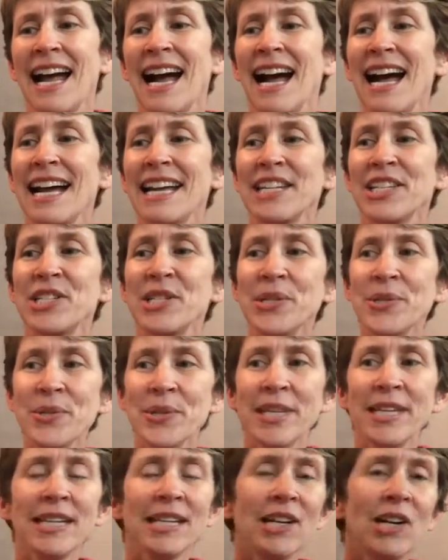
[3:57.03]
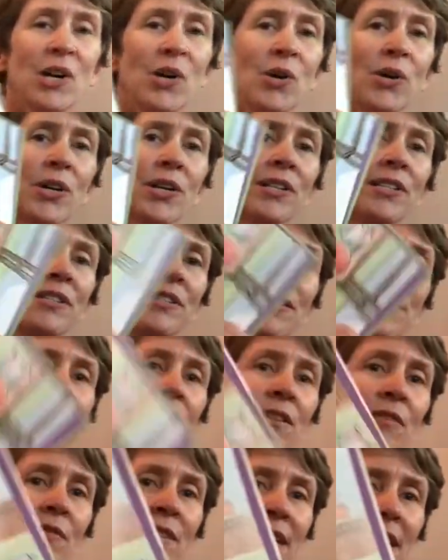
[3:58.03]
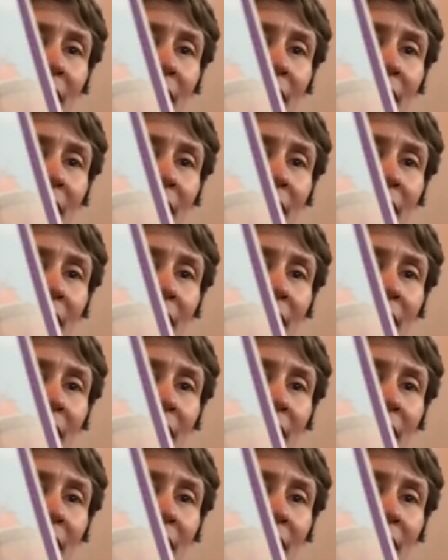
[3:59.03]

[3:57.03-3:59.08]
I do think a horse would